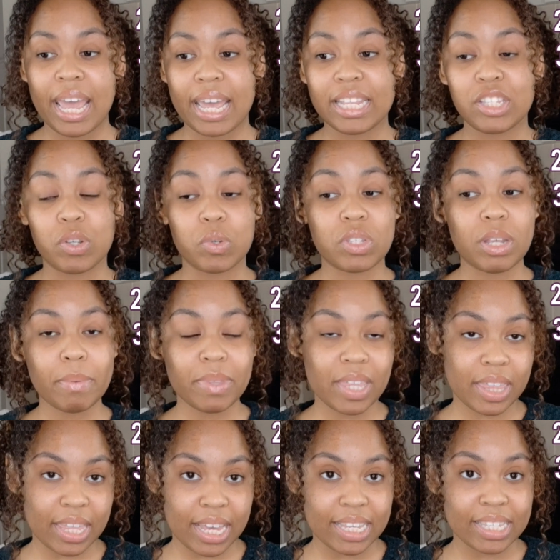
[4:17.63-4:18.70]
And so some of the
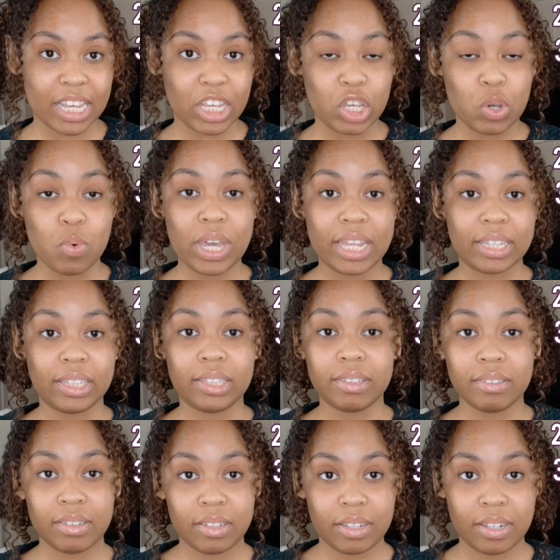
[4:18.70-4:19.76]
things that you can
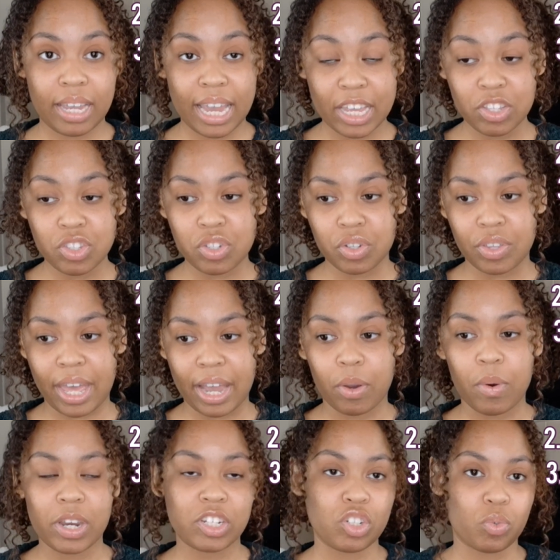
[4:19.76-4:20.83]
answer that
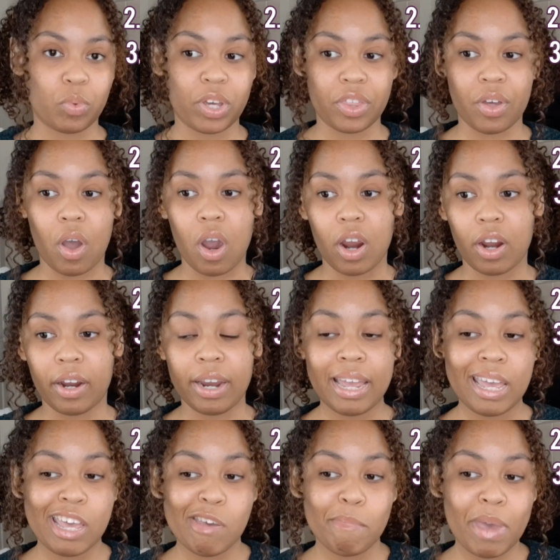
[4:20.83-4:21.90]
question with are
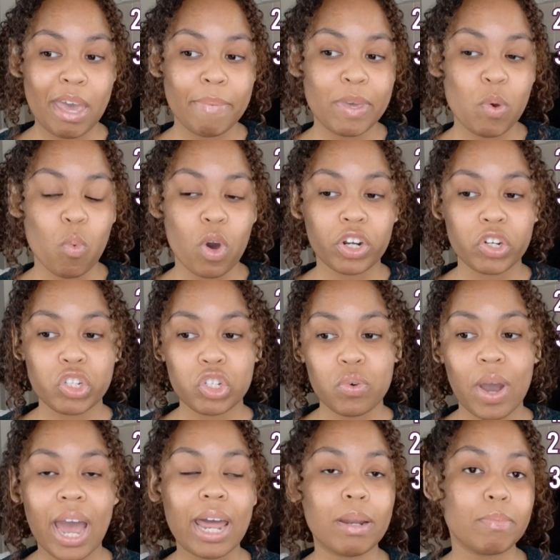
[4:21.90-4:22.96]
maybe one or two
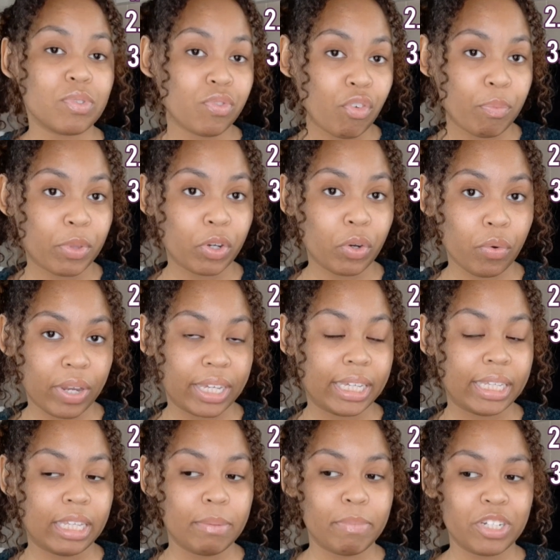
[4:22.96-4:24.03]
items from the
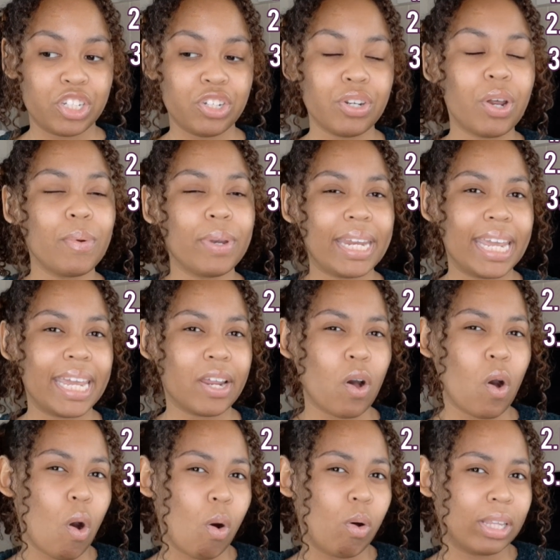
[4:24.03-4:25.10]
curriculum, but you don't need a
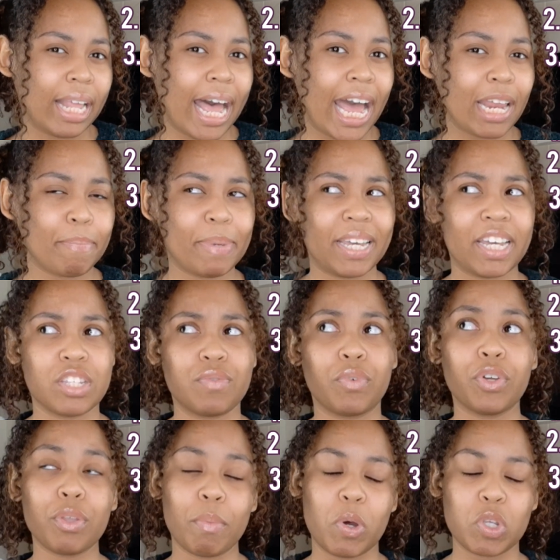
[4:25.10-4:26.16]
whole lot because
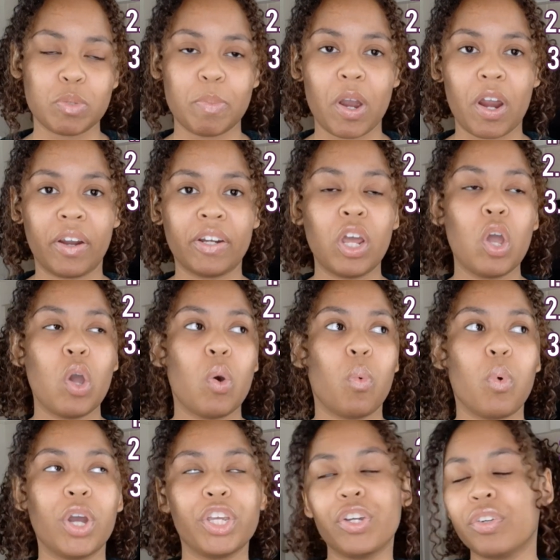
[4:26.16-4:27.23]
for the most part,
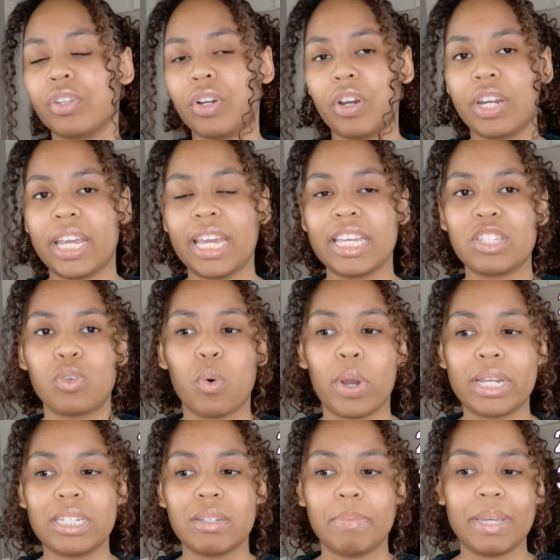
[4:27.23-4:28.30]
what you're learning is
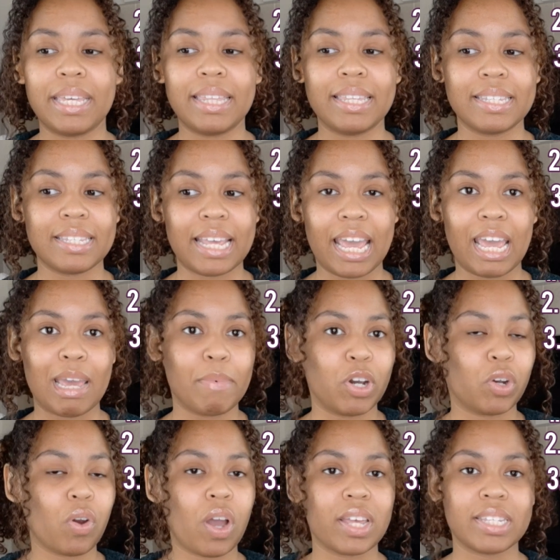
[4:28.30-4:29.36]
going to be the same
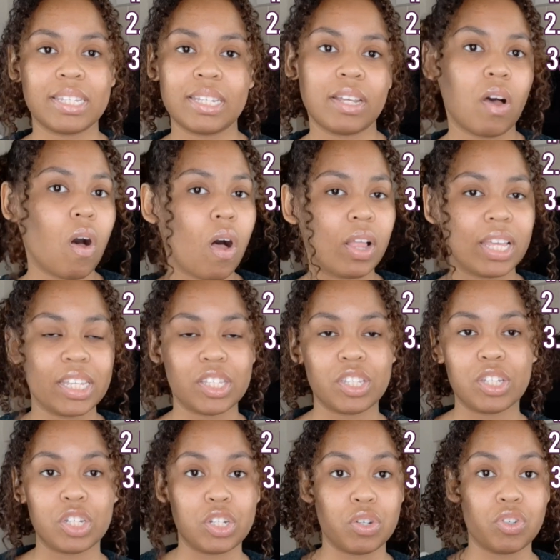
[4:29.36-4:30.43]
across all
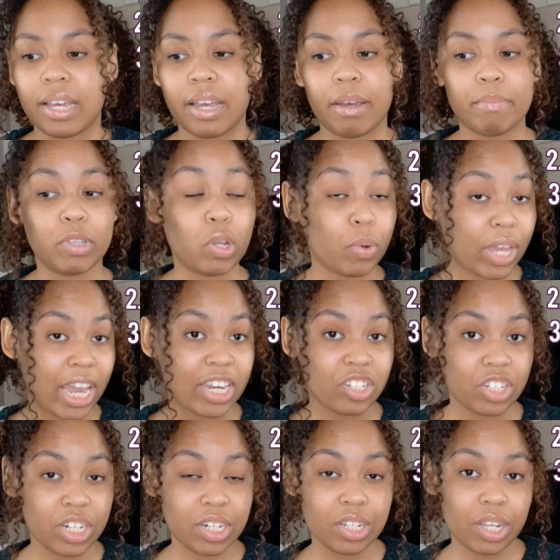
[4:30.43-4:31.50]
institutions.
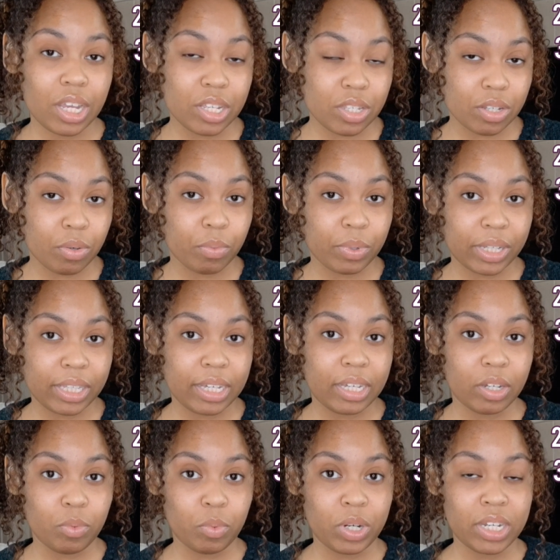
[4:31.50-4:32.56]
Location is a really
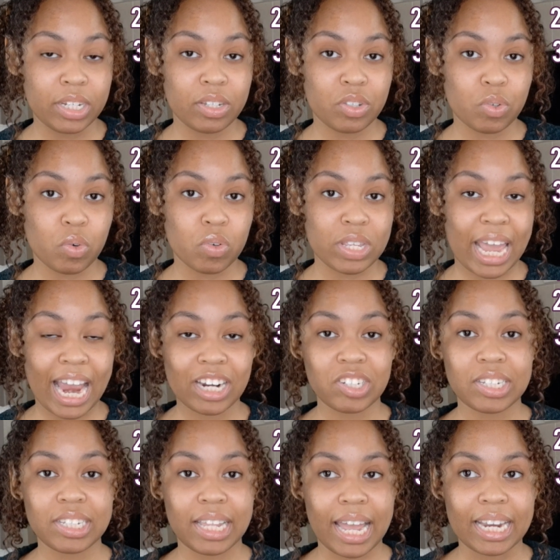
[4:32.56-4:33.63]
good one. Schools
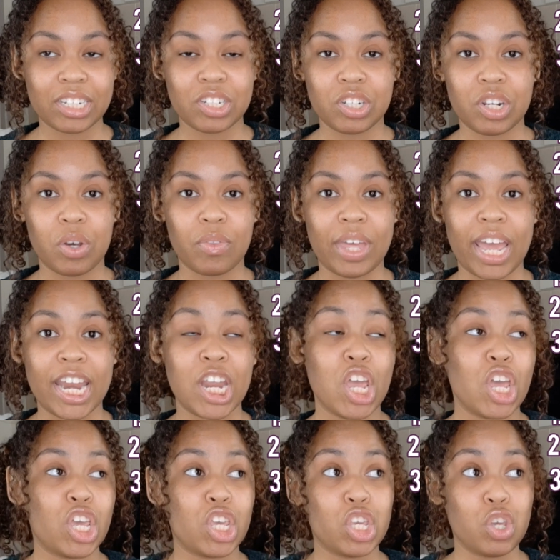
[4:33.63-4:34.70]
actually like to know that
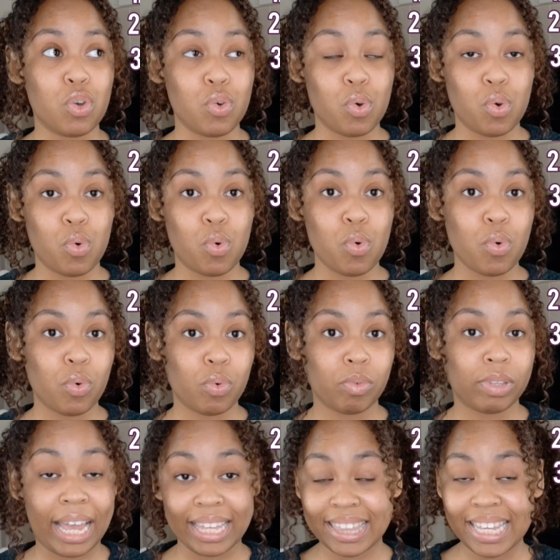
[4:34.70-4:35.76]
you
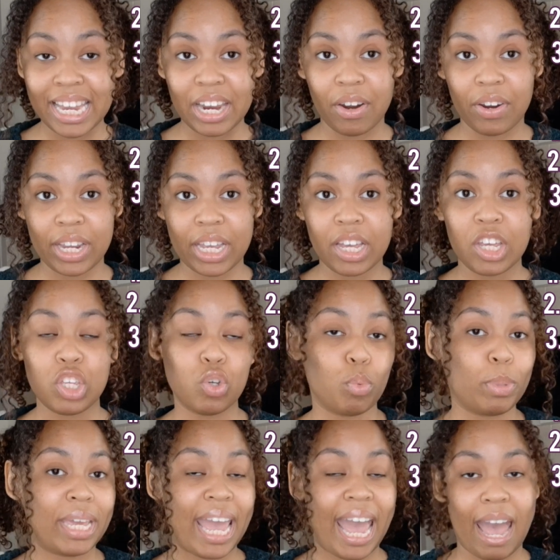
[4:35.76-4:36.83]
like the area, you'll
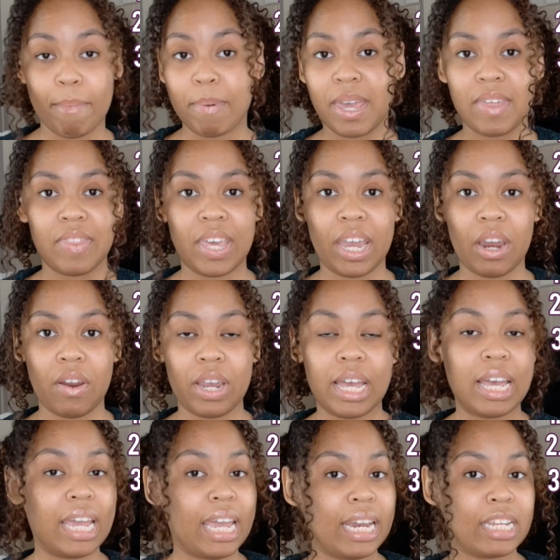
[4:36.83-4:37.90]
be happy in the area,
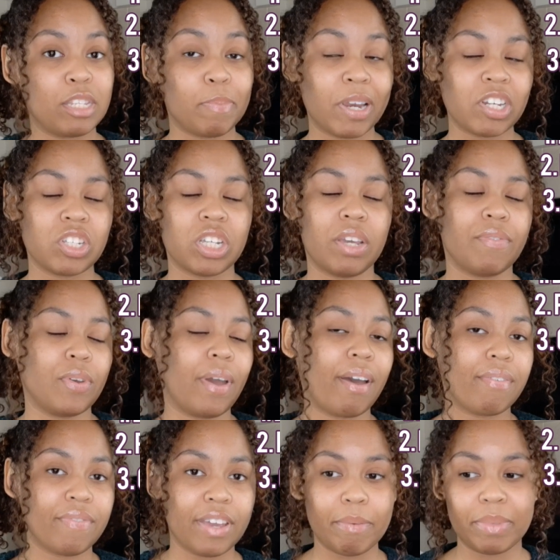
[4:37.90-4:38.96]
and especially if you
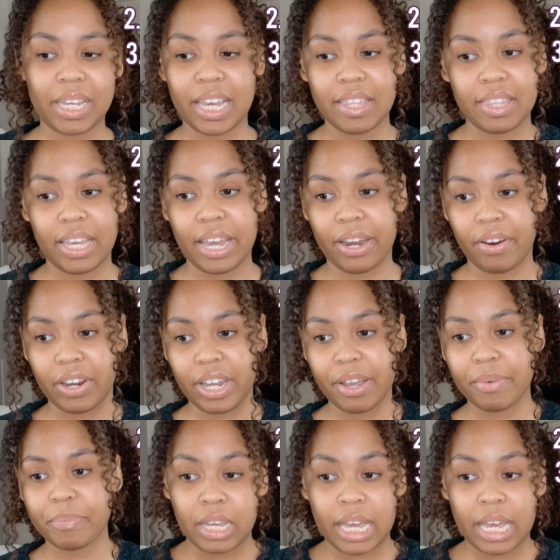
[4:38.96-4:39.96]
have family in the area.